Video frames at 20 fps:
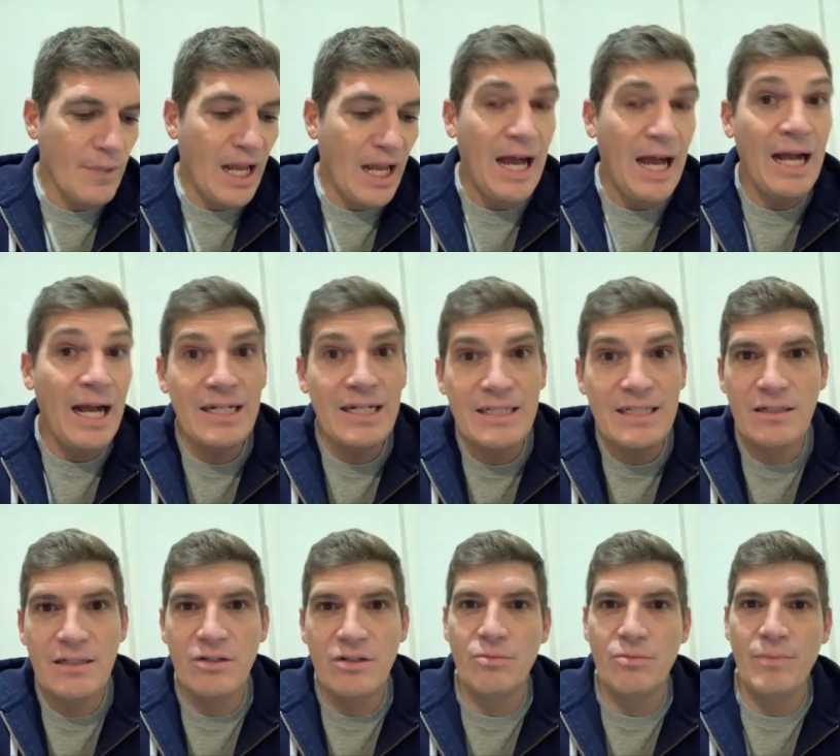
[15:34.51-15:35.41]

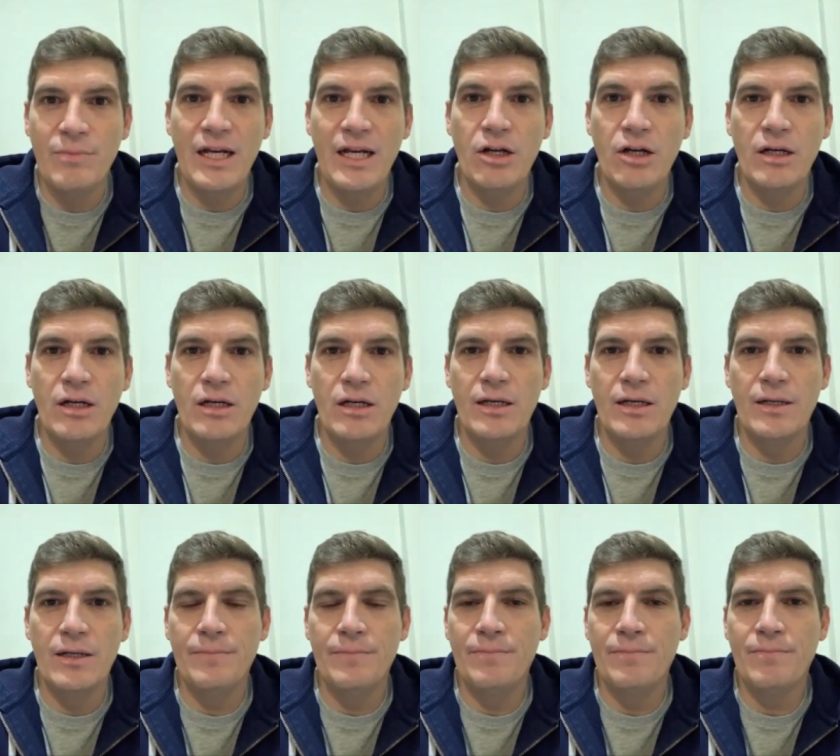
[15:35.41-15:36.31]
anger or my
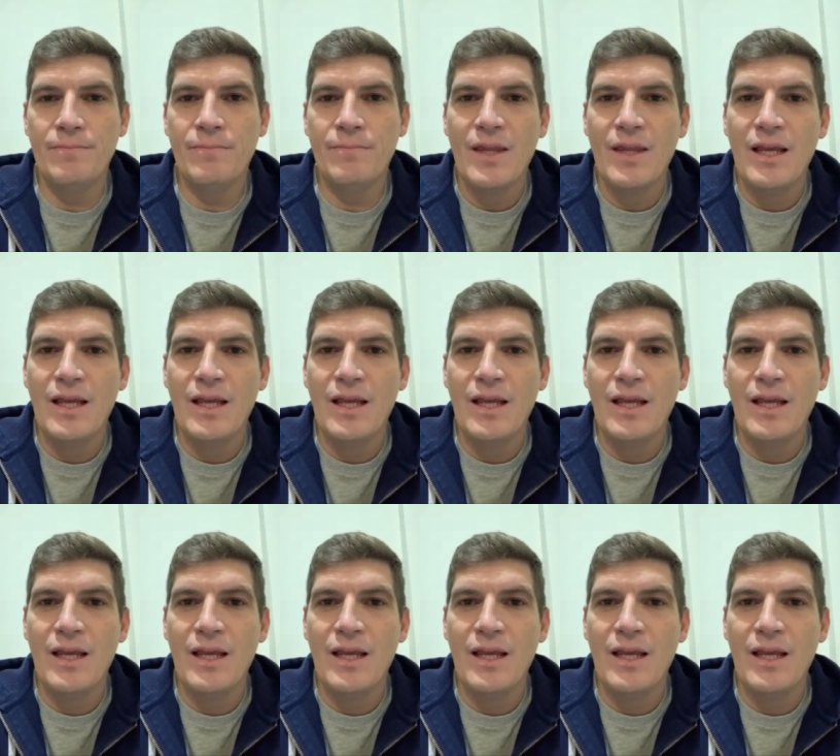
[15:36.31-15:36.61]
um,